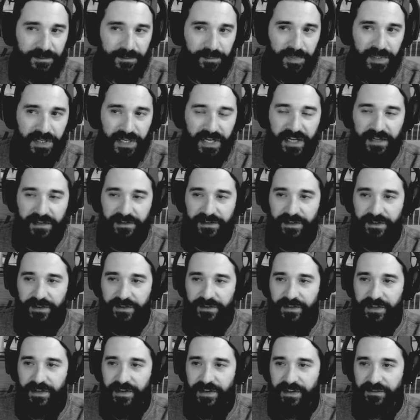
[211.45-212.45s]
But I don't know,
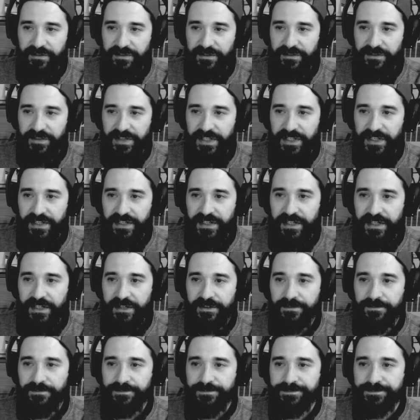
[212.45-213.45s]
I'll have to figure it out.